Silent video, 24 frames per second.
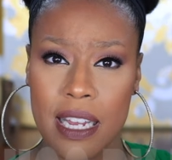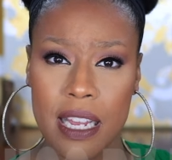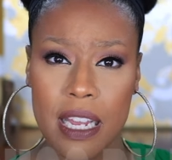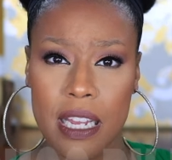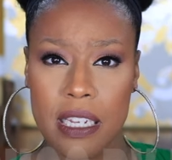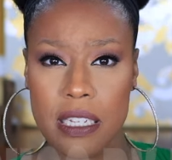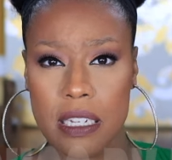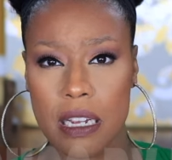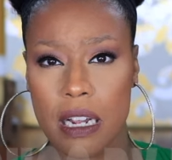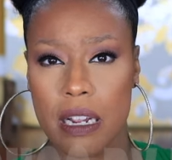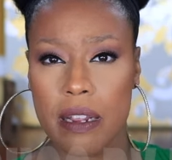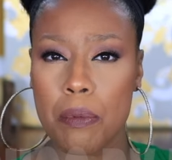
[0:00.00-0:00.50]

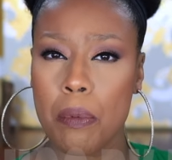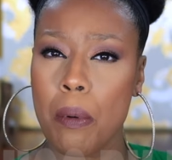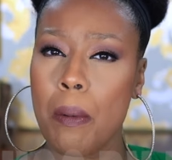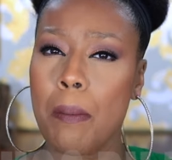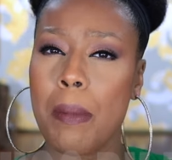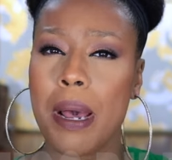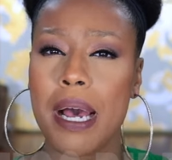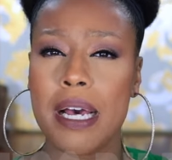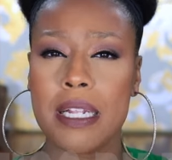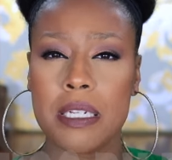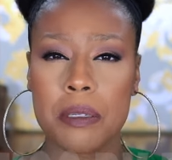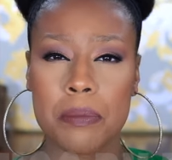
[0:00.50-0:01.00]
It
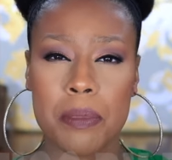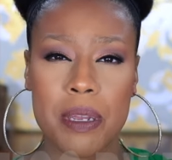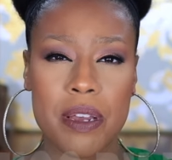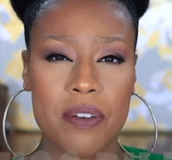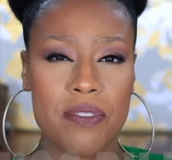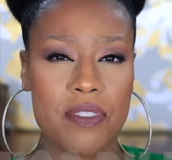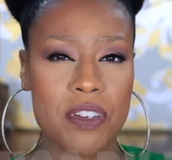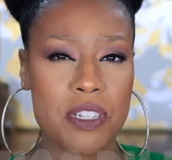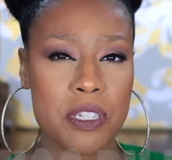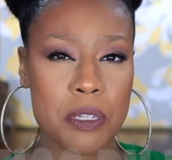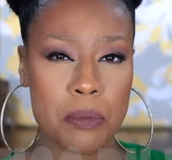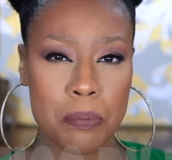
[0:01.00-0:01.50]
reminds me
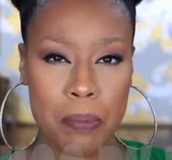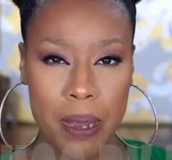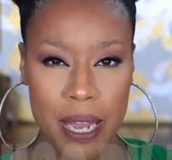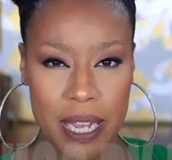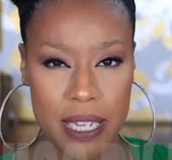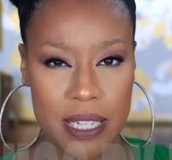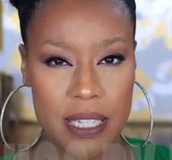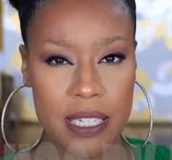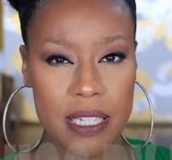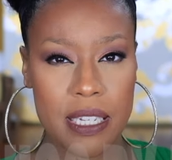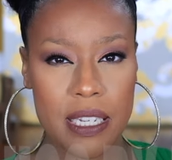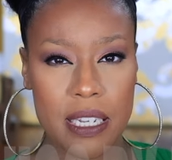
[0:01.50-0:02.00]
of a
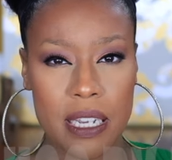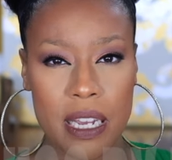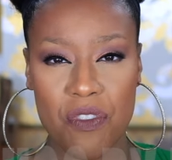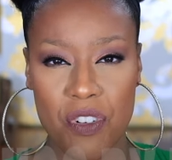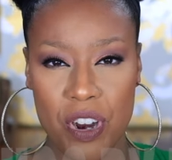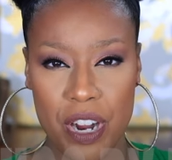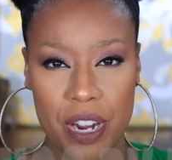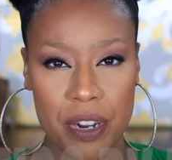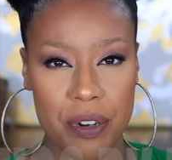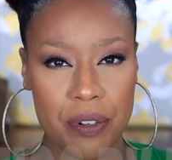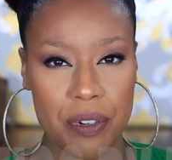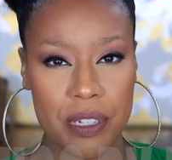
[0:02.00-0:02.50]
spicy
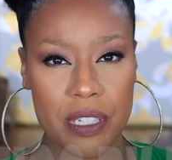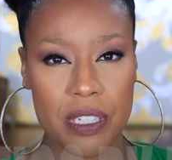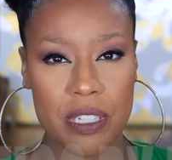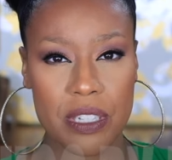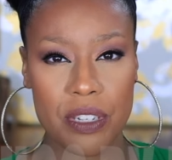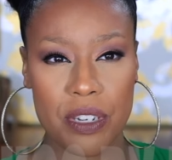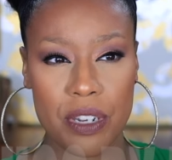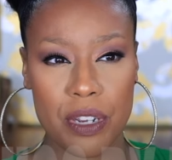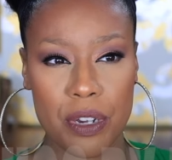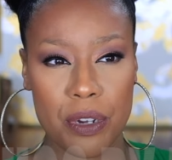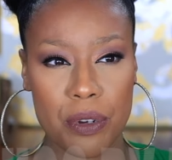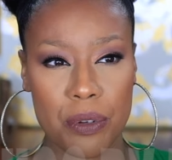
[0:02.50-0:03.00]
fragrance,
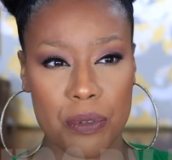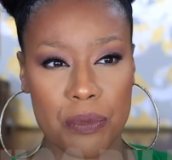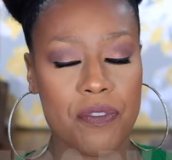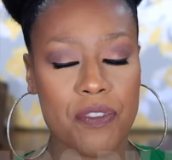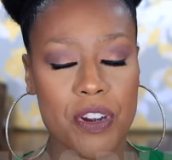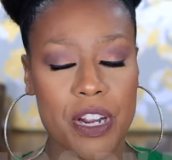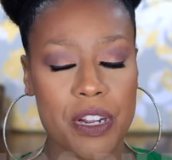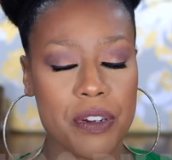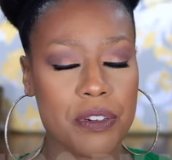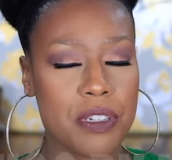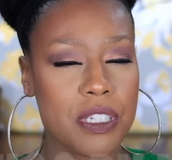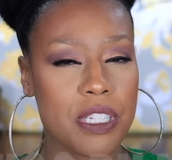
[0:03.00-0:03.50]
you know,
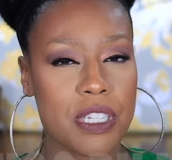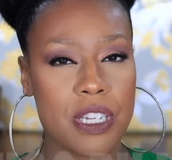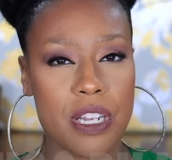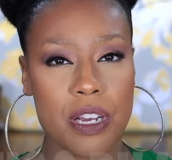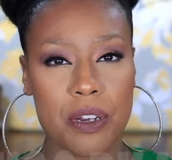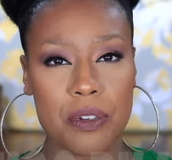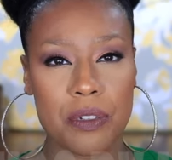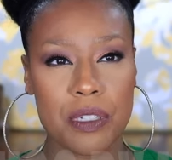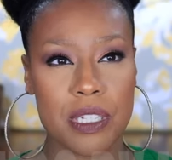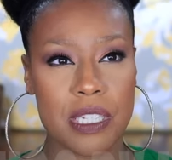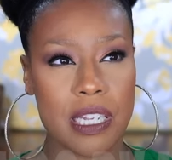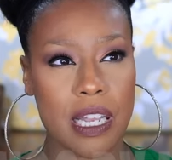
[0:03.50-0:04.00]
fragrance
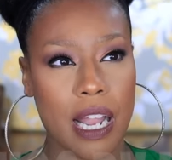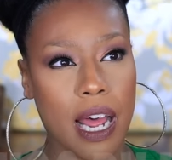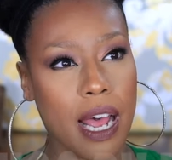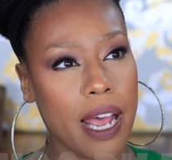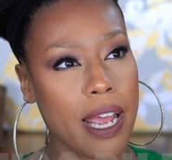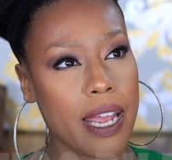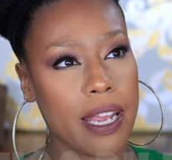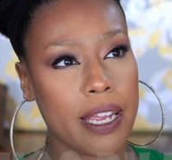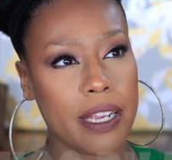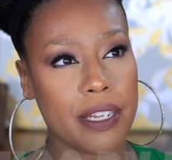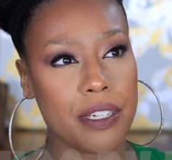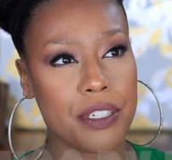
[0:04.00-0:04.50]
notes
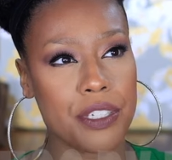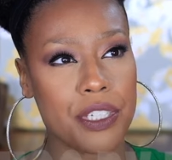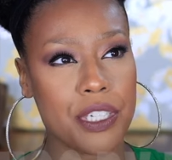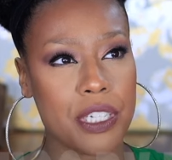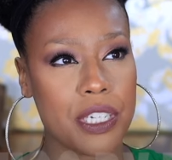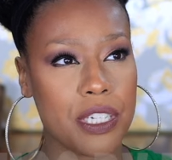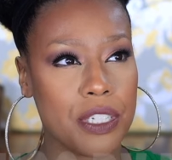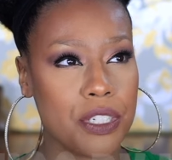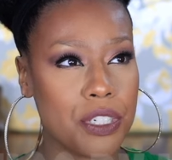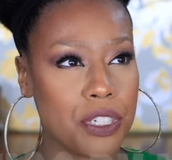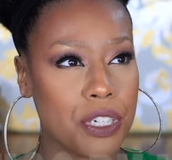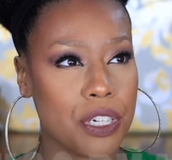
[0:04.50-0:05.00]
like
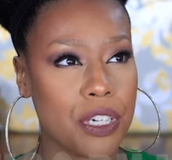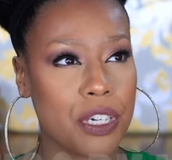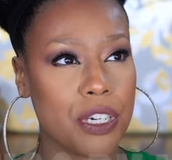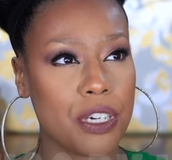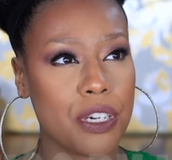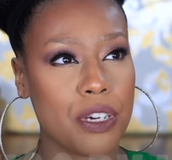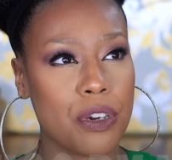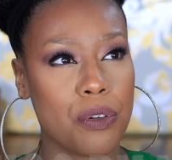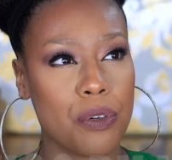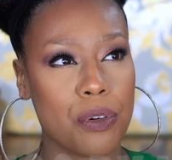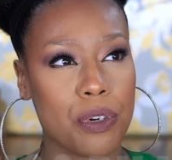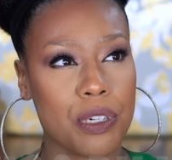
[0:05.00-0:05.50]

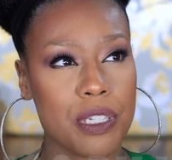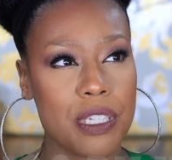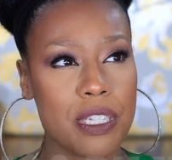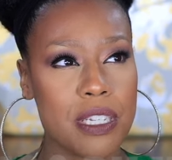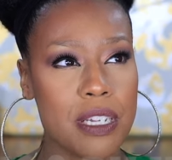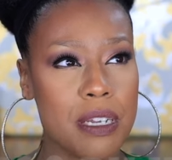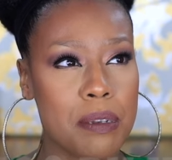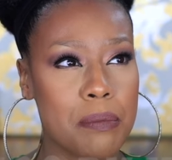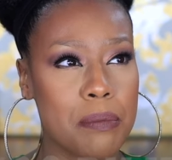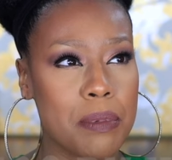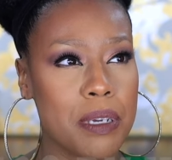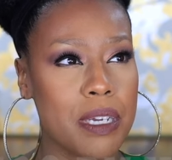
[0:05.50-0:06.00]
ginger or
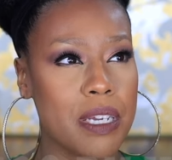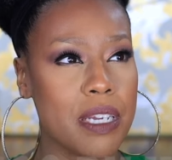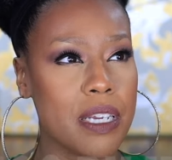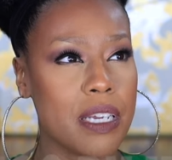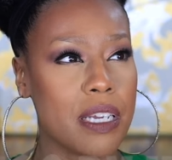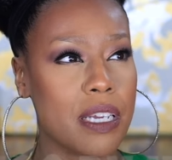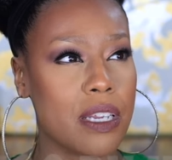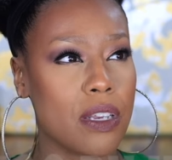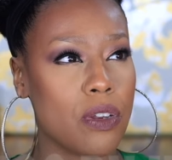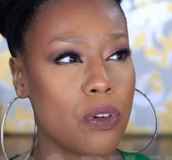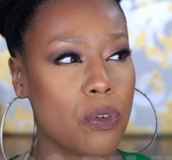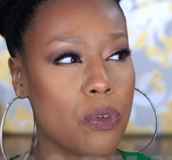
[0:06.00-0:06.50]

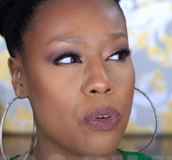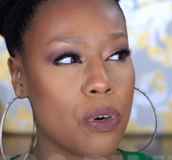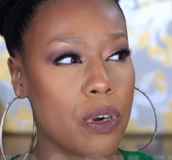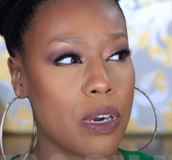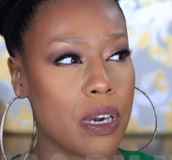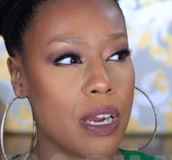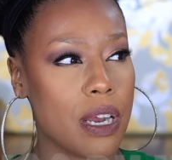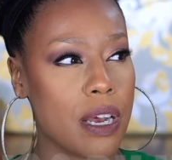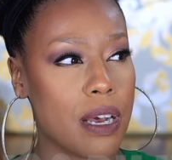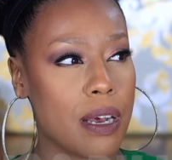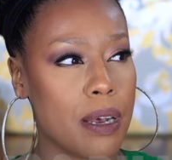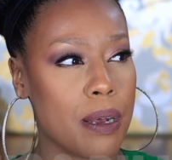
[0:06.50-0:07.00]
cinnamon
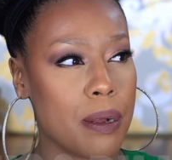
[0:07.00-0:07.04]
or,